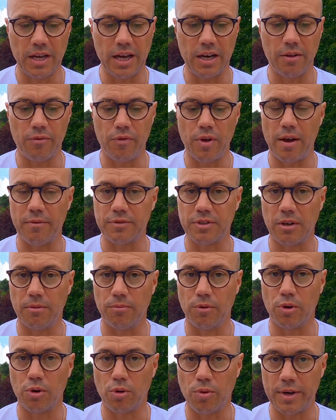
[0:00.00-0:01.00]
And if you have some
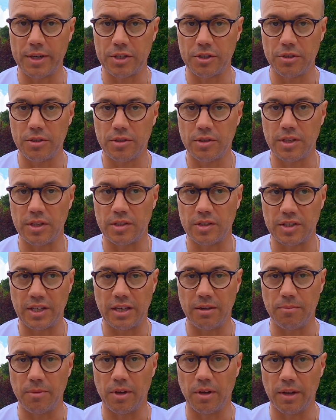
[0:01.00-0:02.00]
more questions, then
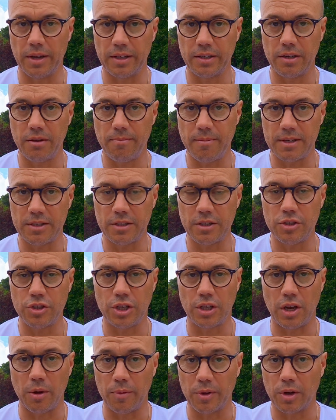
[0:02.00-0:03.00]
send me a LinkedIn message
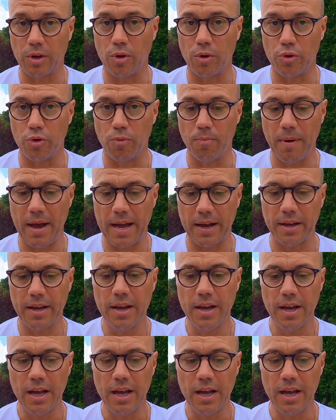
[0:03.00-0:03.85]
and I will call you back